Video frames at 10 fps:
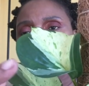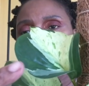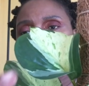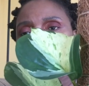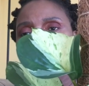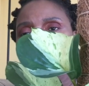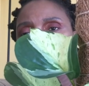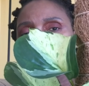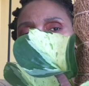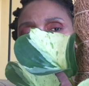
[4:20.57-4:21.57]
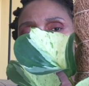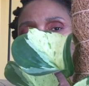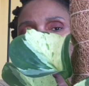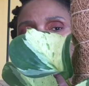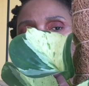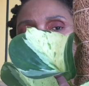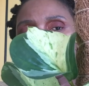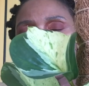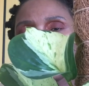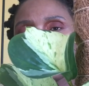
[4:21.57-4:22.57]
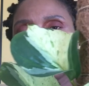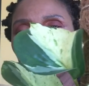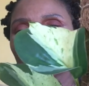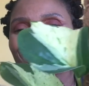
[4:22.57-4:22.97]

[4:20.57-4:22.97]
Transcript: newer leaves, but